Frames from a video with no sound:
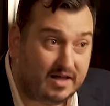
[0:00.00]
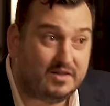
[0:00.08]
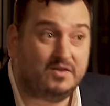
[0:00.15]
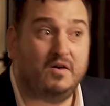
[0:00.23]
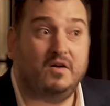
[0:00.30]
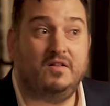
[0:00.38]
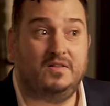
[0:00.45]
had to
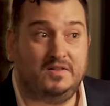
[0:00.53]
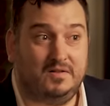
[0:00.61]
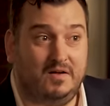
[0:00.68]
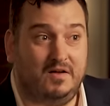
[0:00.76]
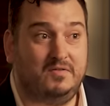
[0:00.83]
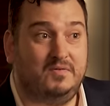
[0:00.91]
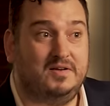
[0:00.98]
call in to
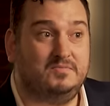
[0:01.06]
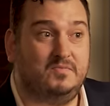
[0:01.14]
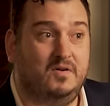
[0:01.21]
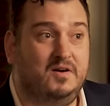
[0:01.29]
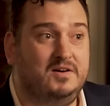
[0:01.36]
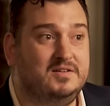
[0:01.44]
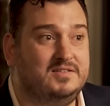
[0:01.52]
authorize
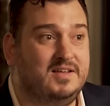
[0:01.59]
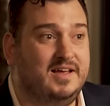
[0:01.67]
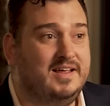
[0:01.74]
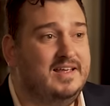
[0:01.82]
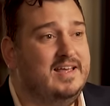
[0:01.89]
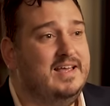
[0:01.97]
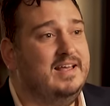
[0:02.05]
more, and just crazy.
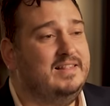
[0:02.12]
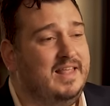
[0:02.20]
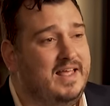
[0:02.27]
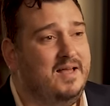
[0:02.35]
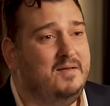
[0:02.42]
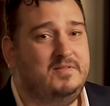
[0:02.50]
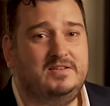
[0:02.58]
Like,
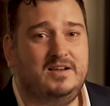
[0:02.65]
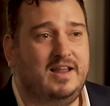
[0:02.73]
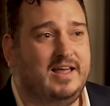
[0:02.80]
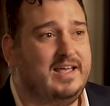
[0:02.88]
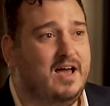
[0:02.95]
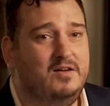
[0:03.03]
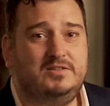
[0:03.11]
damn, these are
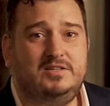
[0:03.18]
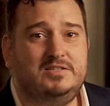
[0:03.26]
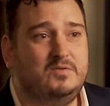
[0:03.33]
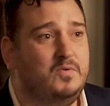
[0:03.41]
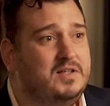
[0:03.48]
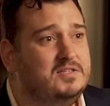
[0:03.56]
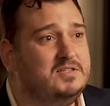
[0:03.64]
like houses
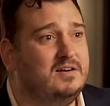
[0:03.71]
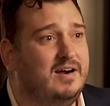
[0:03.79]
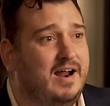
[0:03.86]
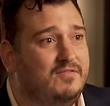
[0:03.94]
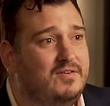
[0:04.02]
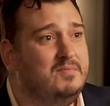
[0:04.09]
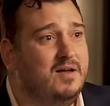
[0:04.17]
in Windsor
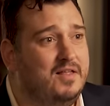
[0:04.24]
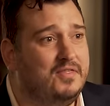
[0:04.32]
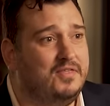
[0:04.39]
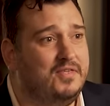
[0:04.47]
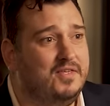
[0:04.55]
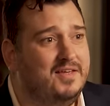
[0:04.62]
every month.